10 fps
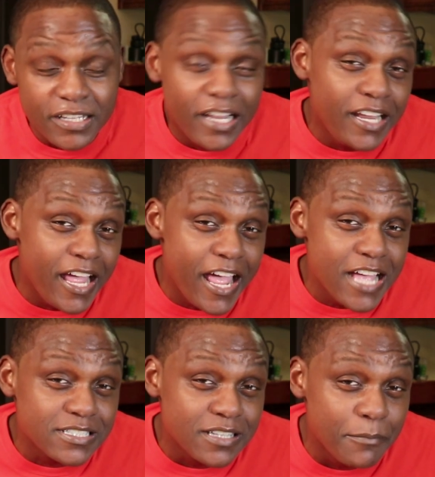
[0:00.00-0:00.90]
That
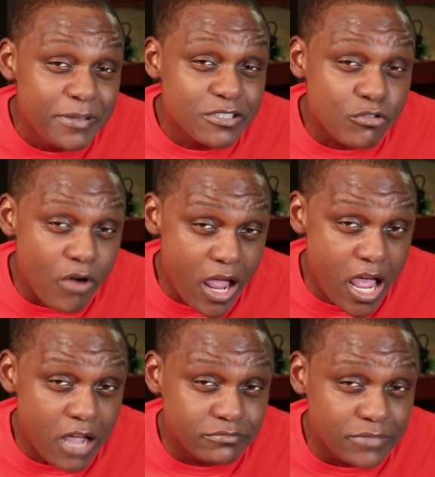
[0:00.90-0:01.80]
last piece of
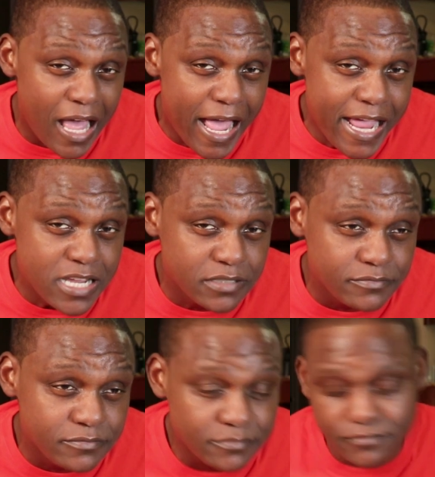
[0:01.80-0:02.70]
crab I
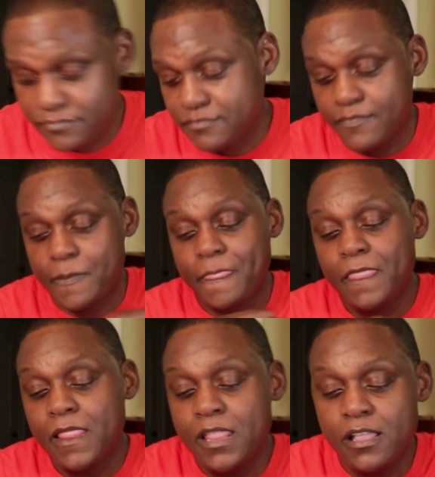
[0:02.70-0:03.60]
ate
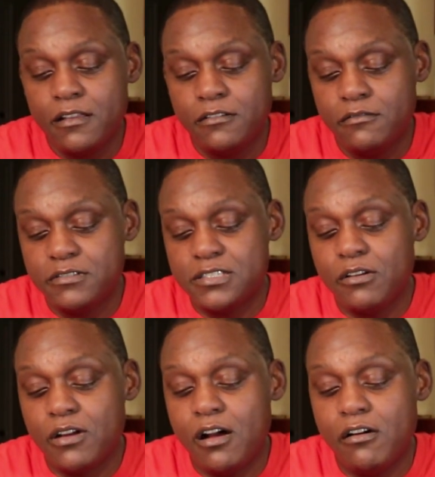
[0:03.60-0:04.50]
was
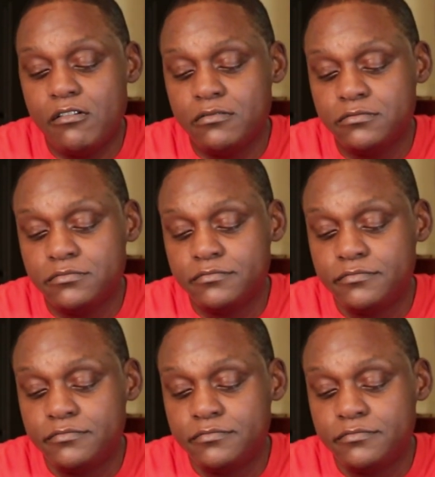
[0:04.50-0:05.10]
so cold.